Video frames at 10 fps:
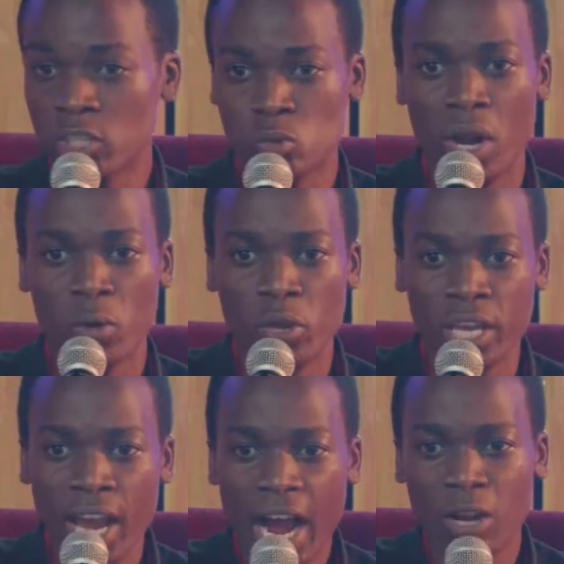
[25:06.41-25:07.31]
That's why
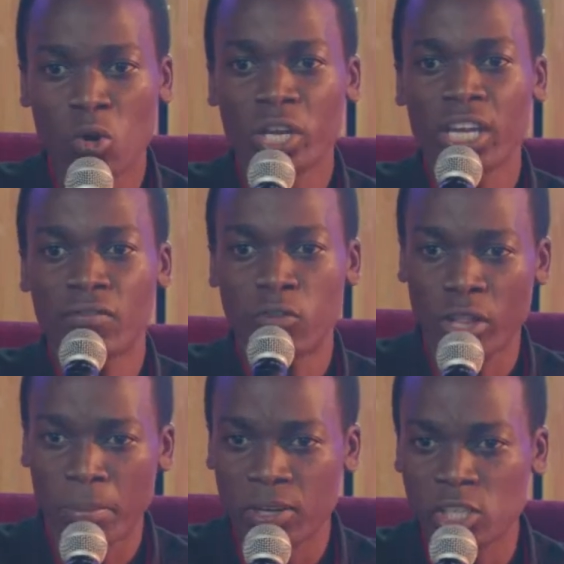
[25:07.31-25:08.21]
we are longing for
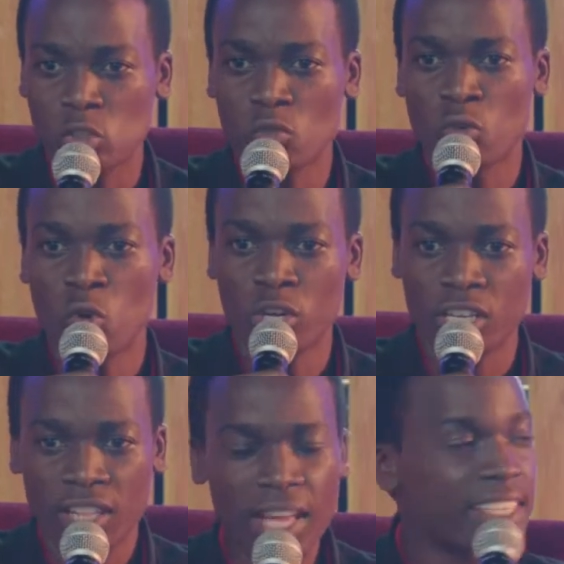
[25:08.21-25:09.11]
the presence of
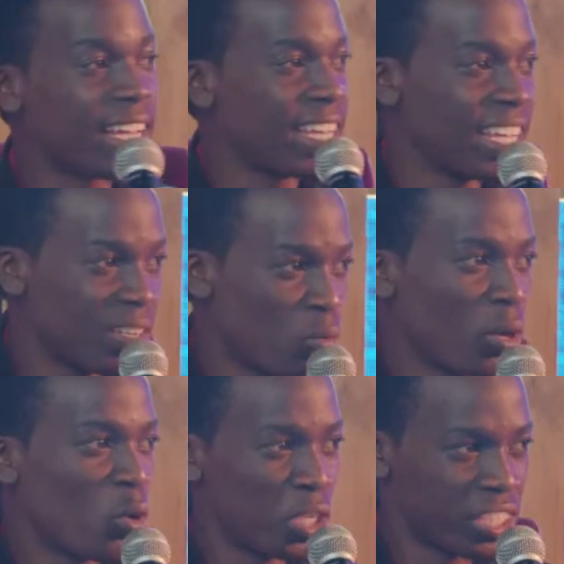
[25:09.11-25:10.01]
God. That is a need.
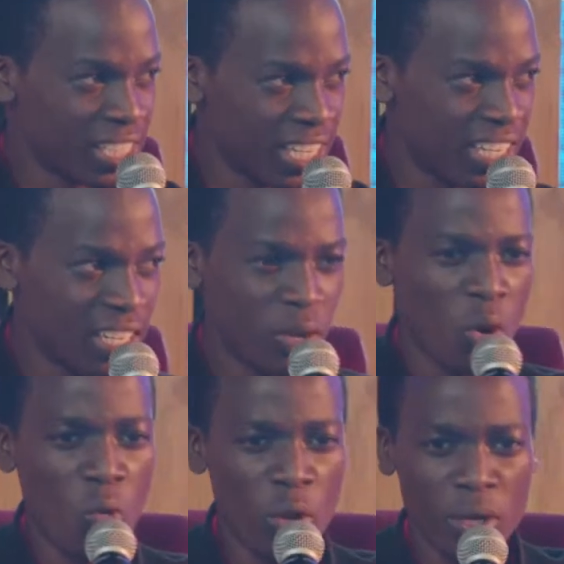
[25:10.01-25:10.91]
We always need
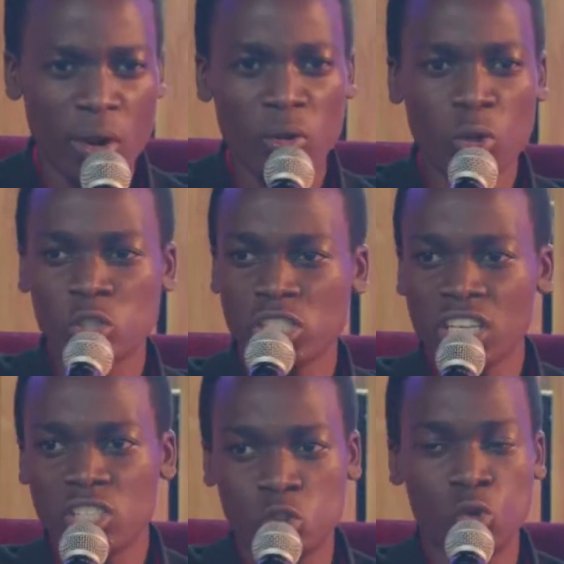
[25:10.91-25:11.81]
it. Those
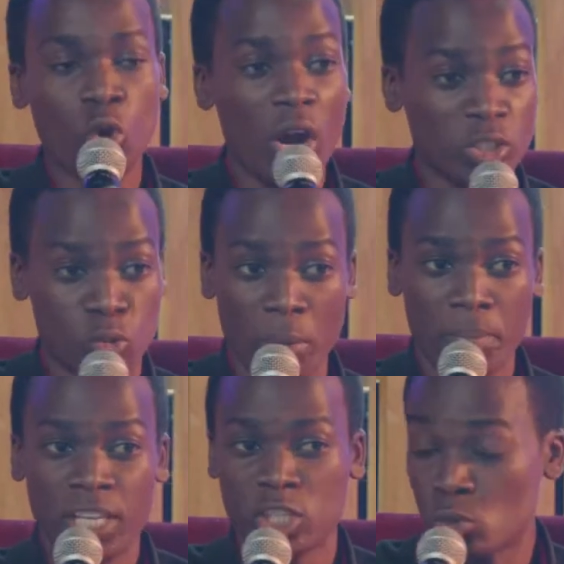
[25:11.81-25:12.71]
needs draw us to a
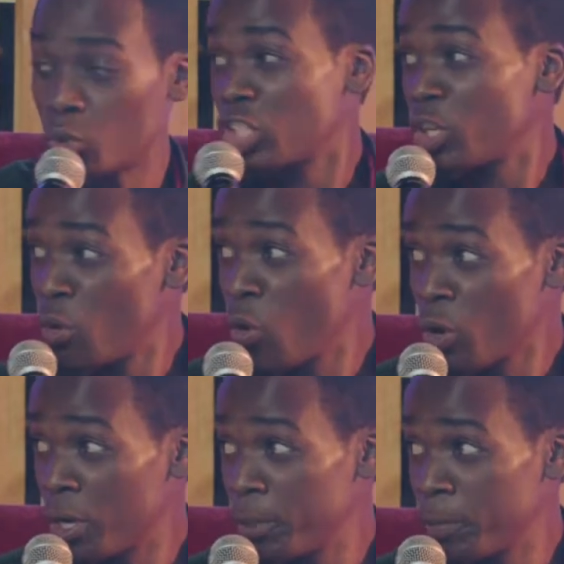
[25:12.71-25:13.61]
place to seek God.